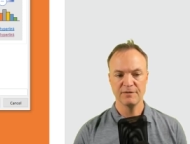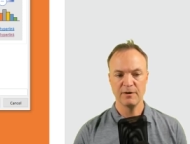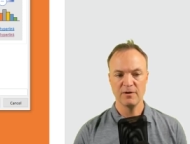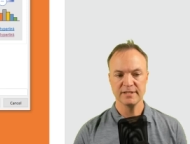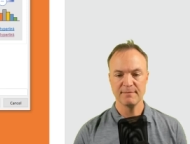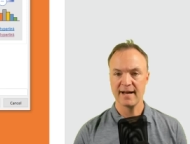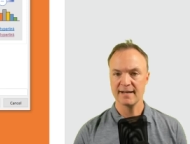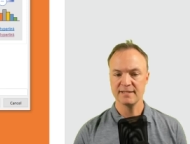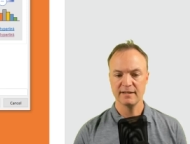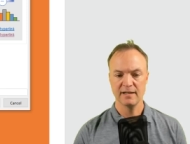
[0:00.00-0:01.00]
so if I want some
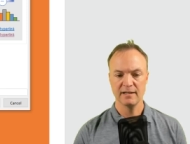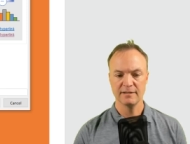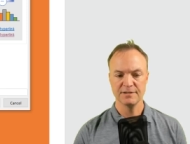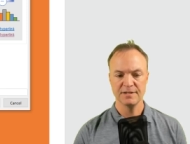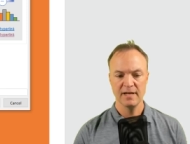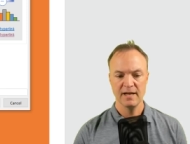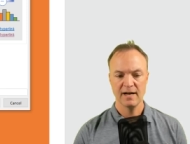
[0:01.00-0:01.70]
accent colors,